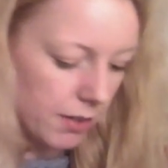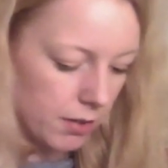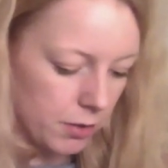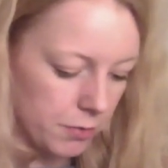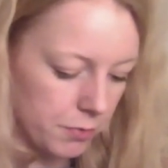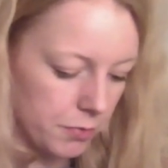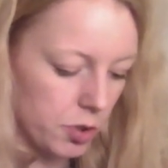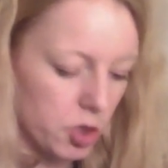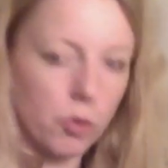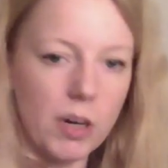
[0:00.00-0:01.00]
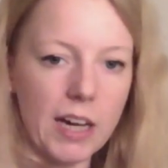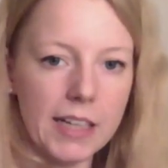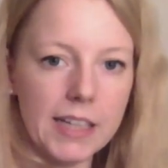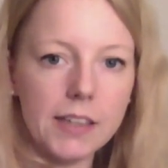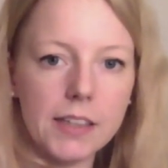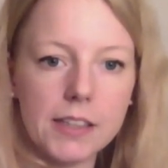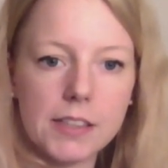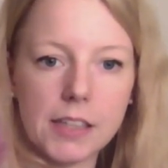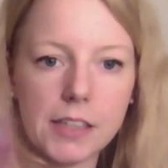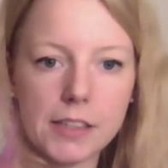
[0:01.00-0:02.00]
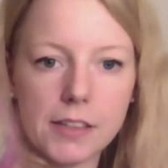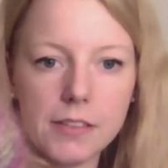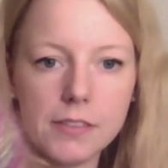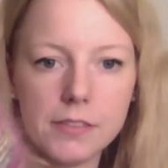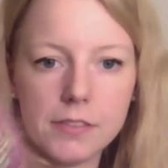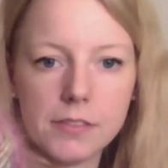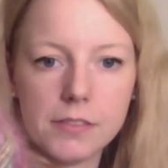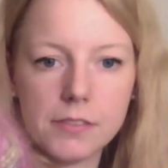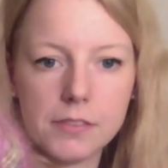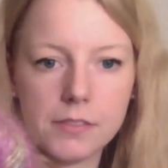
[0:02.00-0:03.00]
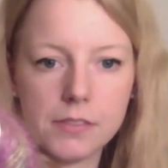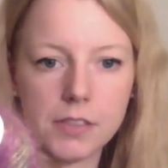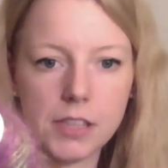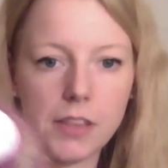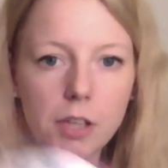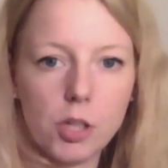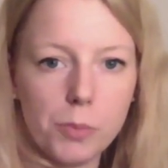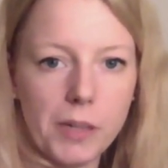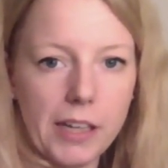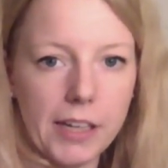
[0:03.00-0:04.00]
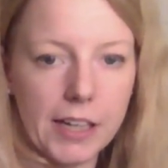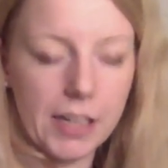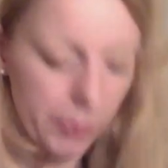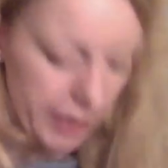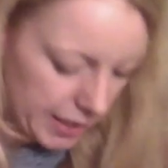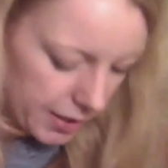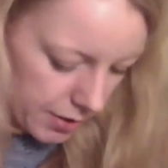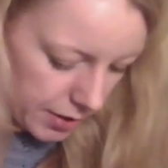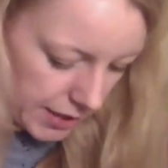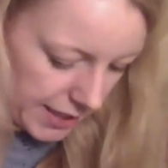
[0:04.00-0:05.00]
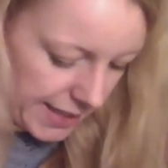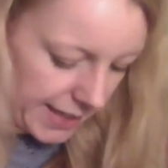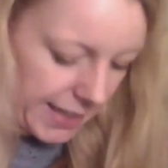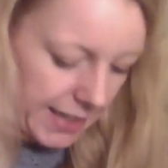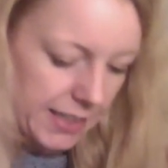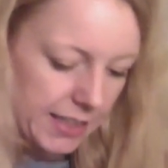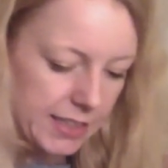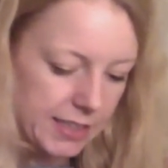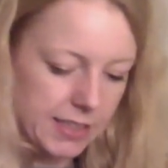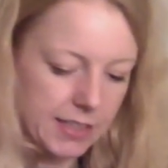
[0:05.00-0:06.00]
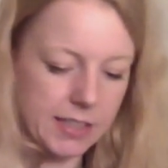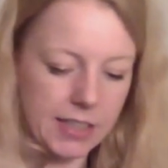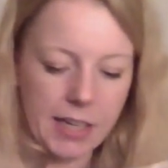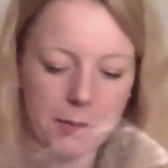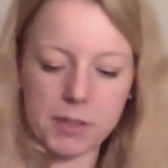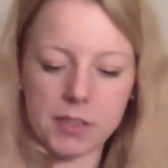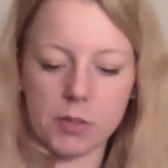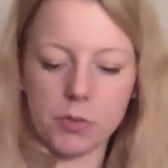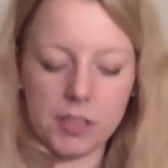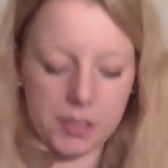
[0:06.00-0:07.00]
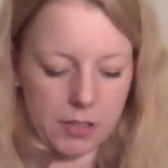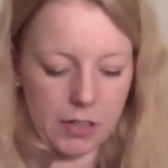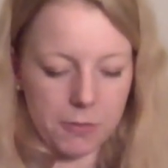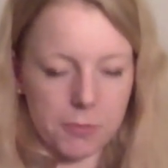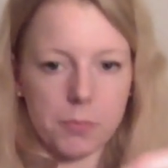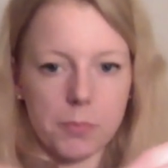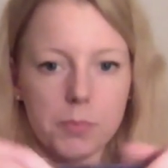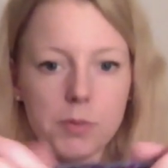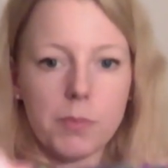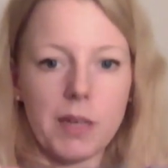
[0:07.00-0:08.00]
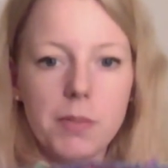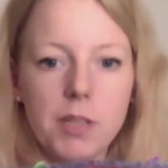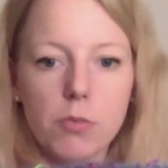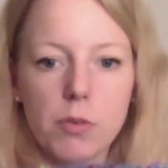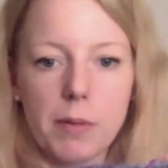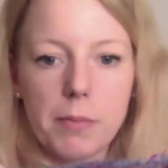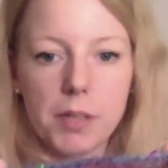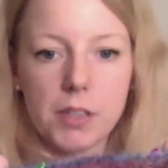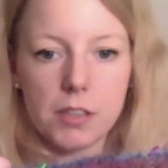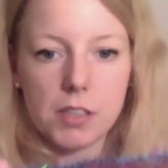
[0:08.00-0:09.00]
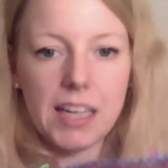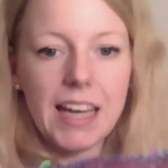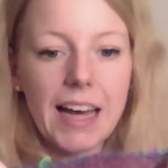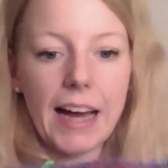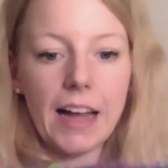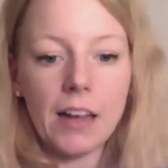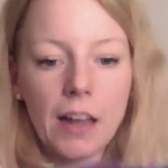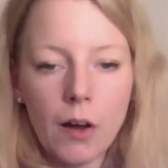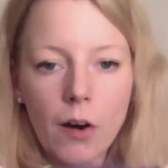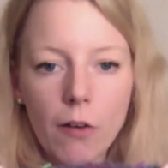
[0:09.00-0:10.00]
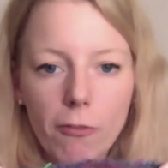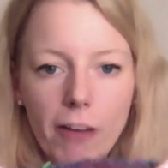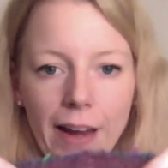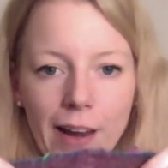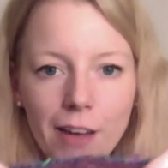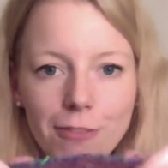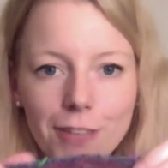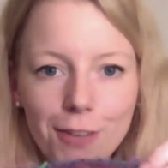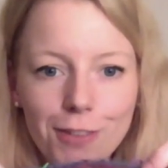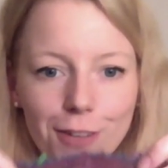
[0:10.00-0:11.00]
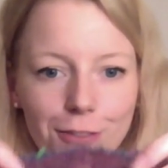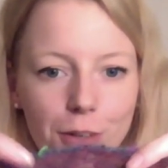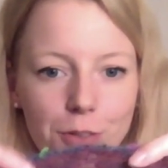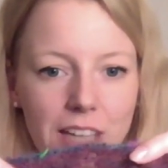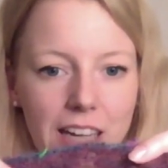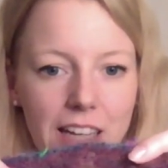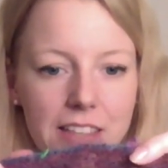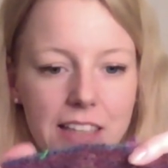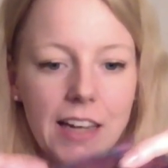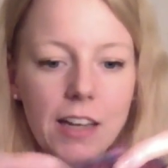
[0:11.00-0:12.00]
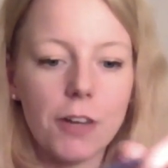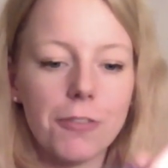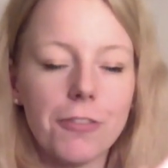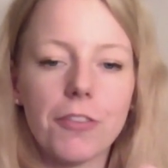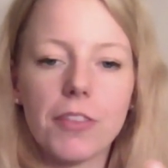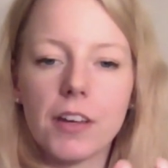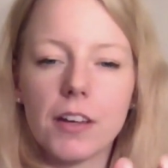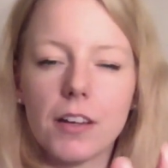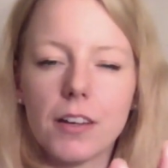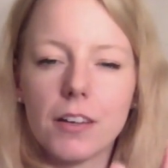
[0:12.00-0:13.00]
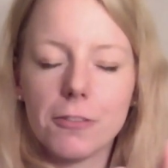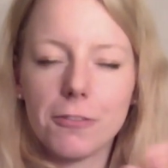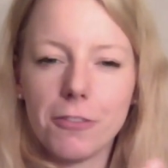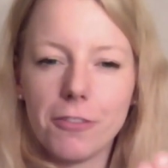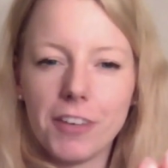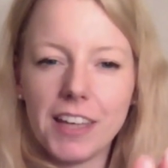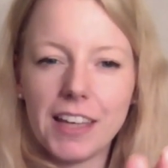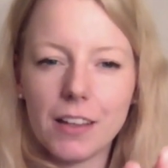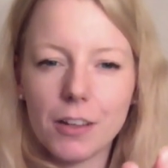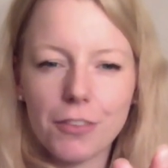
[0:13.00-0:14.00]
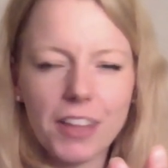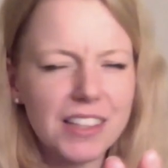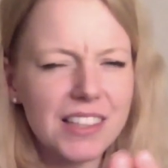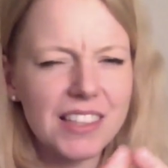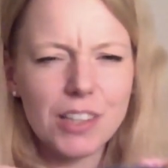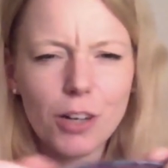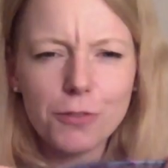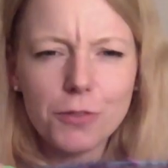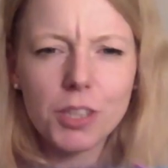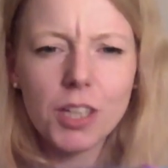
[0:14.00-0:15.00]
of Sholana Kitseta in the Jubilee colorway, and it's a Messoni scarf. Maybe you remember it. I love those colors. I love the feel of that soft